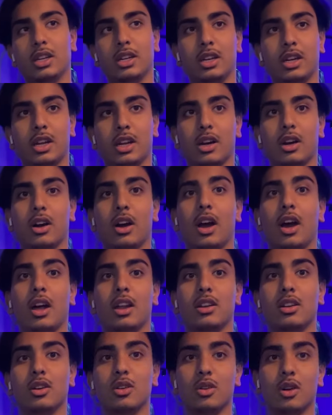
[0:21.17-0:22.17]
Now, I
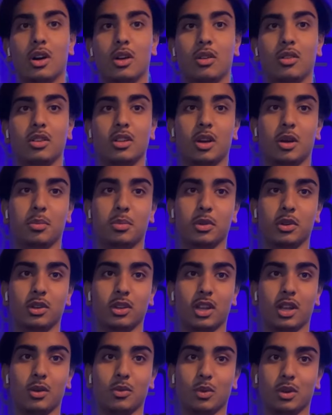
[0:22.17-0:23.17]
know I only uploaded
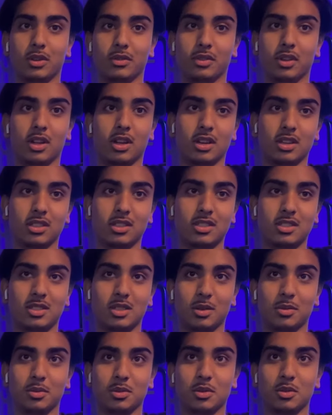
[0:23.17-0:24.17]
like one vlog since
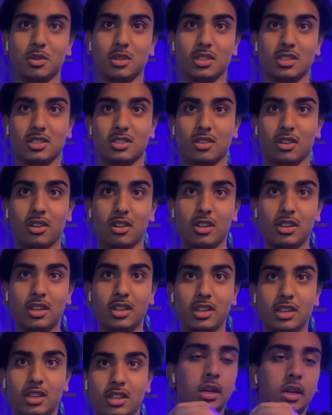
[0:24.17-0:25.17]
some school started.
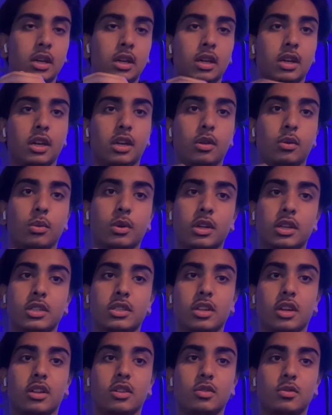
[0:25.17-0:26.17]
Anyways,
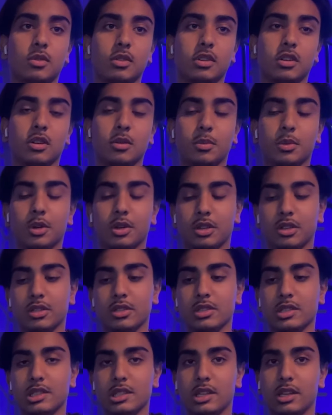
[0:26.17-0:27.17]
I just want to come on here and
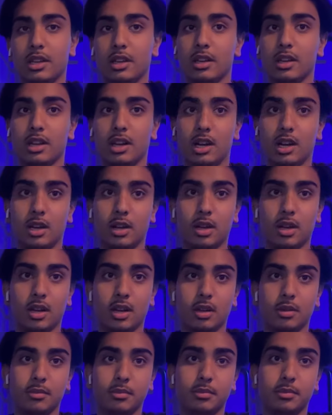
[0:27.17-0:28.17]
say
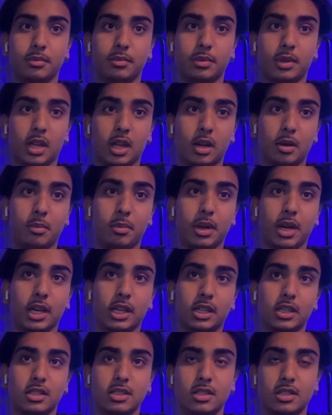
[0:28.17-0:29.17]
um, getting back
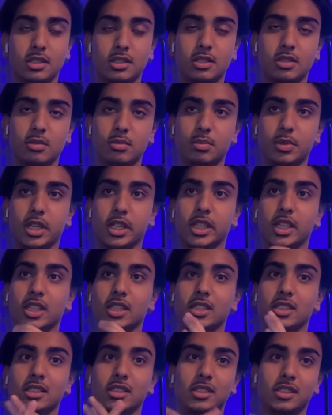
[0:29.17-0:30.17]
consistent
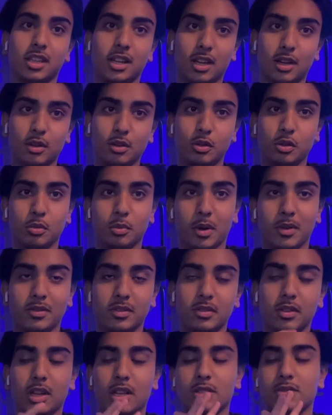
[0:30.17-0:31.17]
because I don't know, my
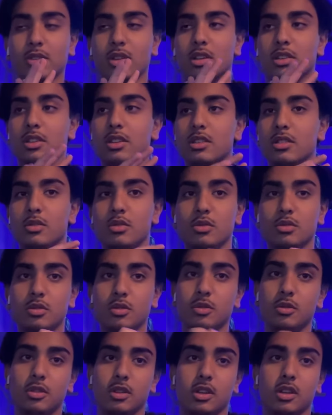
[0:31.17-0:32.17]
last vlog didn't do too
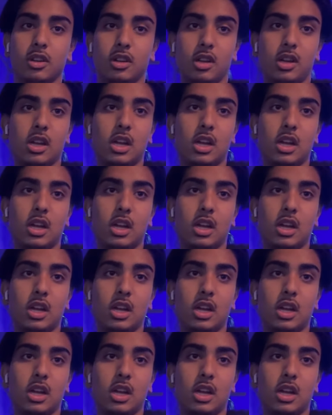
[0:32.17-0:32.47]
good.